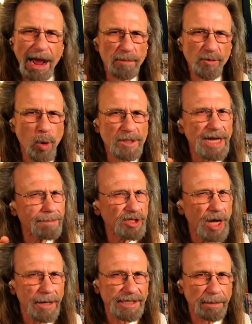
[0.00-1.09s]
of course, I'm
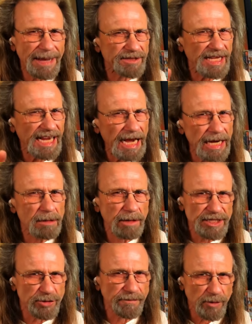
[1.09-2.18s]
talking about the
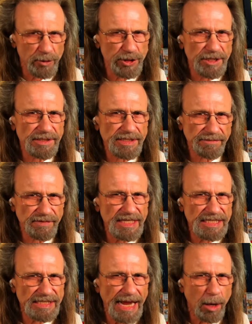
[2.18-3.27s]
English versions of
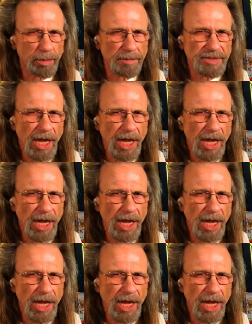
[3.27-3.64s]
these albums,